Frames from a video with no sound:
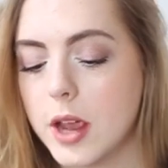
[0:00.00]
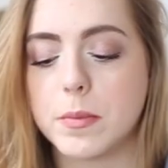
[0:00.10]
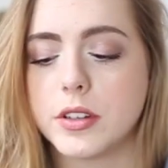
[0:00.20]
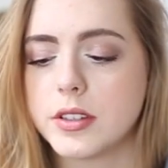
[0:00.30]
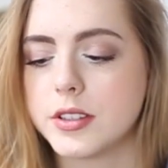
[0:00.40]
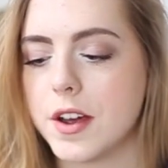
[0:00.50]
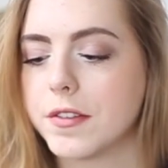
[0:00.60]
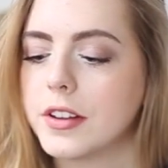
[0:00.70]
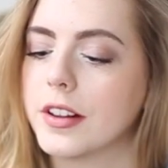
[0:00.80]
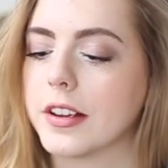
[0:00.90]
Yeah, but this is
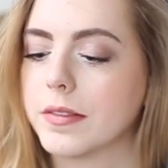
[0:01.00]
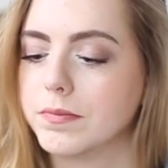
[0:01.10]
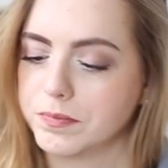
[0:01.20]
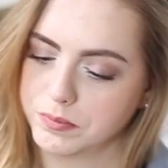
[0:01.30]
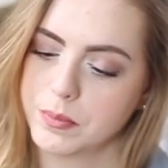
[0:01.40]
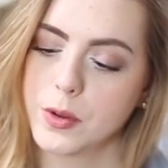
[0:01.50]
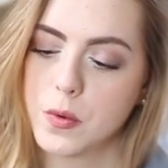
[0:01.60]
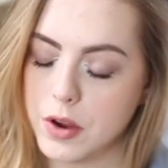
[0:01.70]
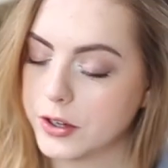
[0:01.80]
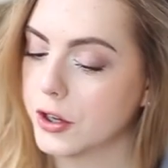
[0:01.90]
definitely like
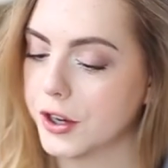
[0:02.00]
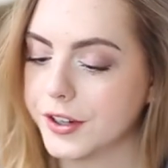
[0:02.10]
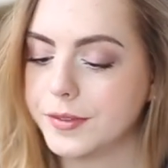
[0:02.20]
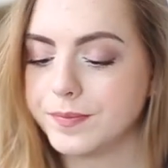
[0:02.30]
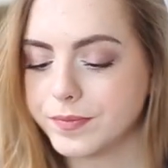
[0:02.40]
quite good.